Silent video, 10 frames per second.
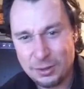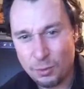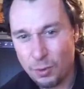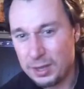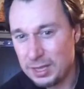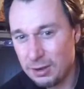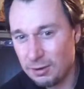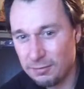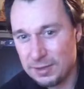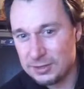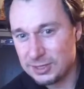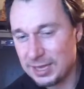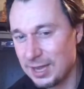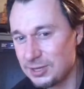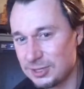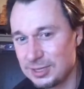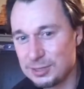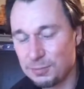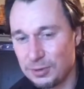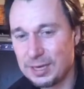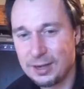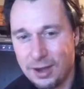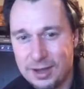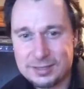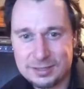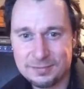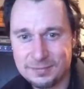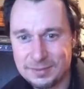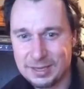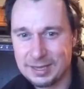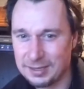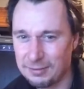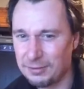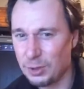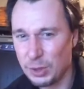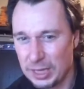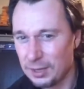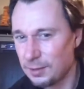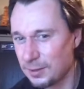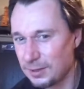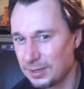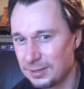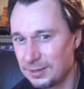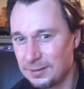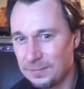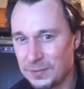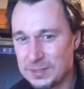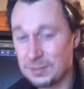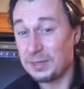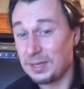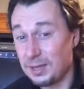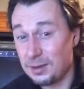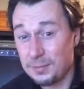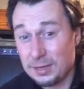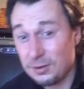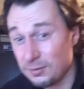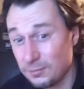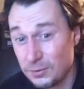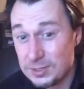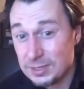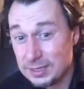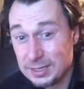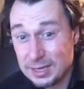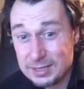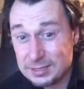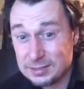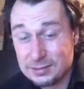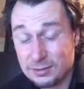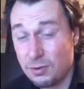1 year of education is pretty awesome. Like if you think about it, because I'm thinking of my university days, and